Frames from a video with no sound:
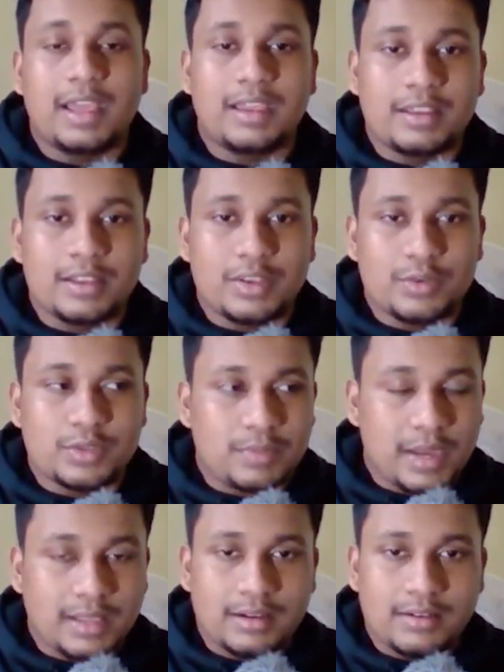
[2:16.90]
I used
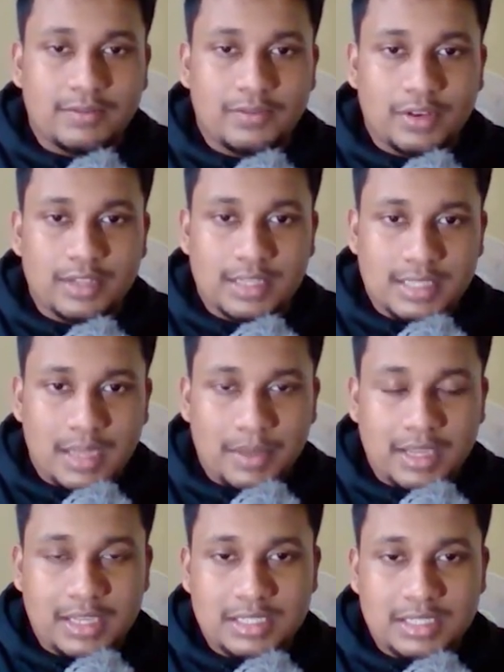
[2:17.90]
Python for this
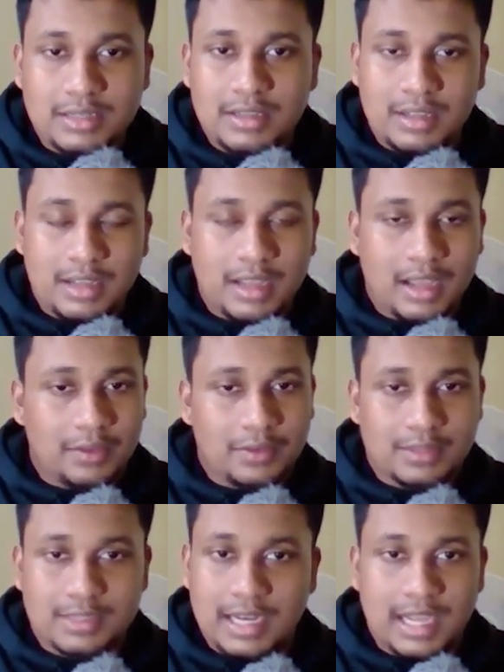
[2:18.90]
application, I
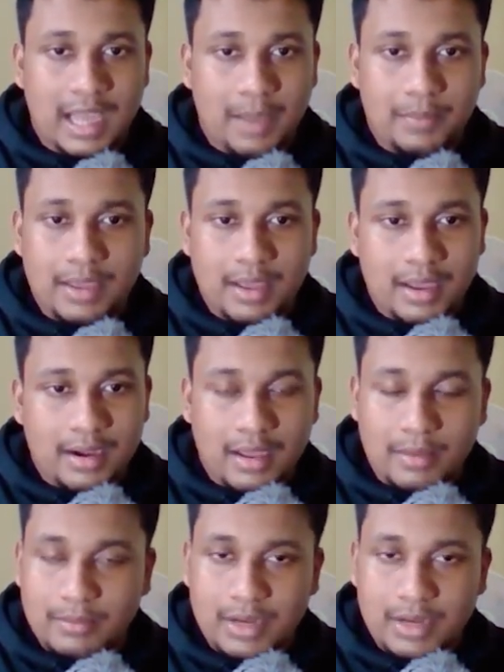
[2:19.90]
was really happy, and
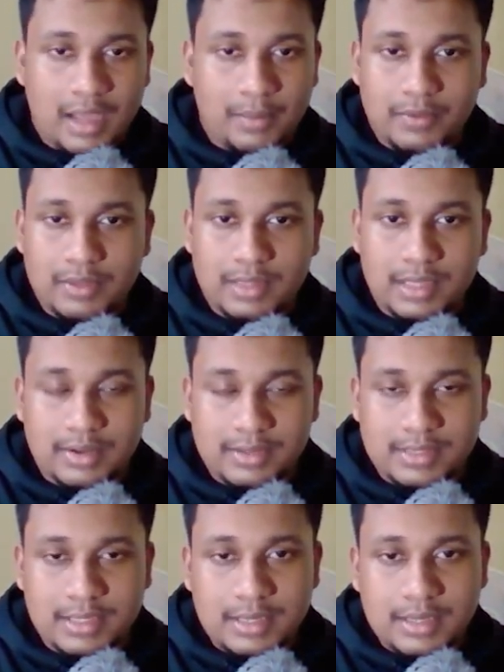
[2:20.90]
I'm really happy with the
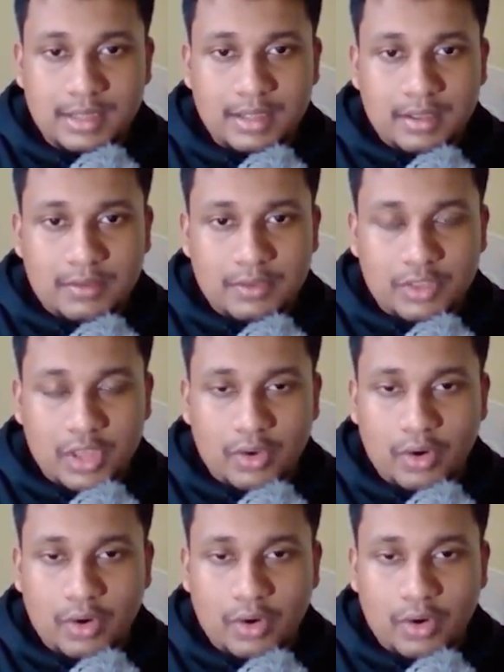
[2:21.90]
result which I